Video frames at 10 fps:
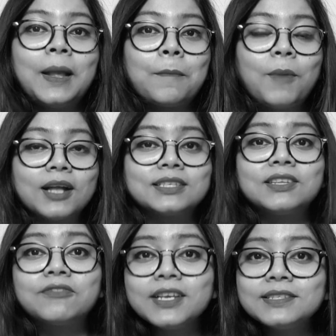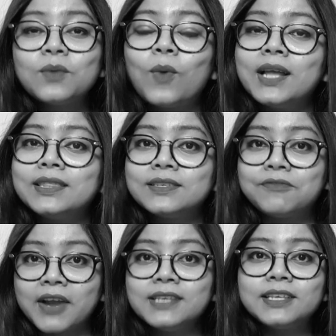But the reason why this
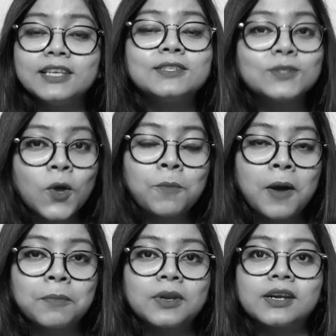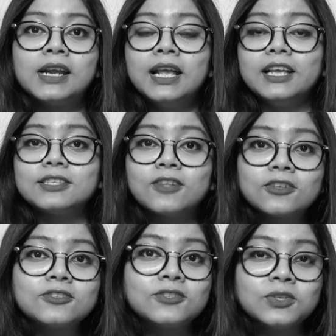phrase is so popular is
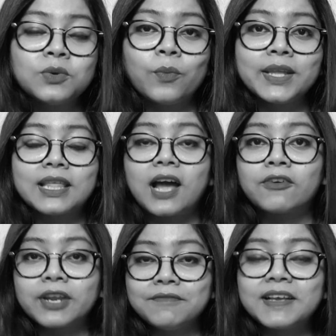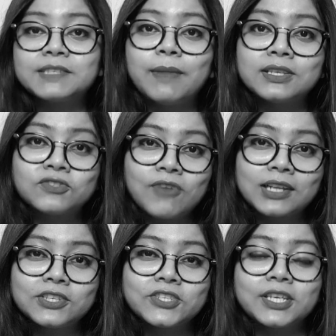not to do with our investment
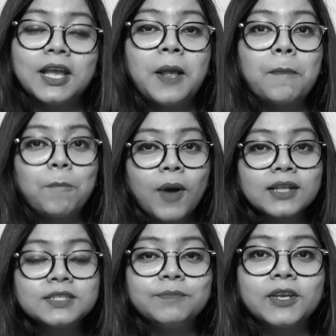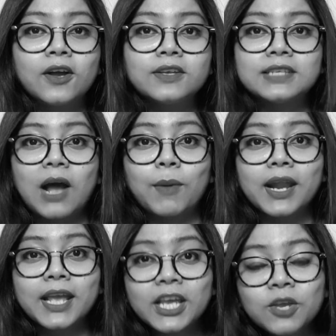strategy, but because our
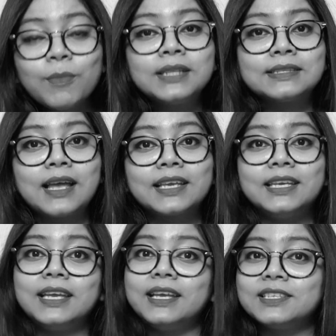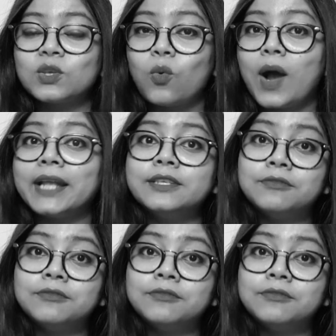human psyche is quite